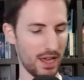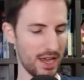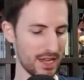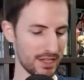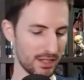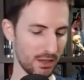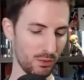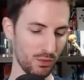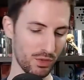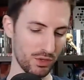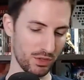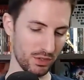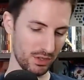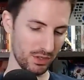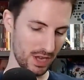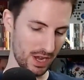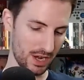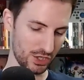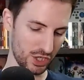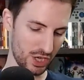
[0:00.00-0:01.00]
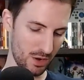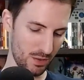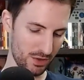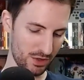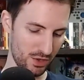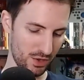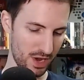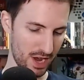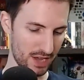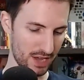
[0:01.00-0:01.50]
I guess I will, share
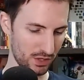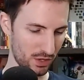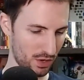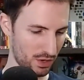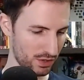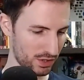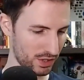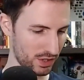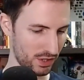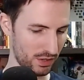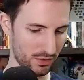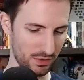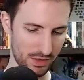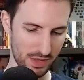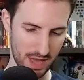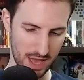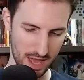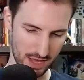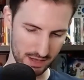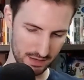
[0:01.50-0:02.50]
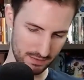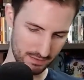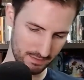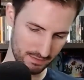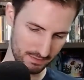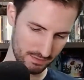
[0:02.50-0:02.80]
with you guys also that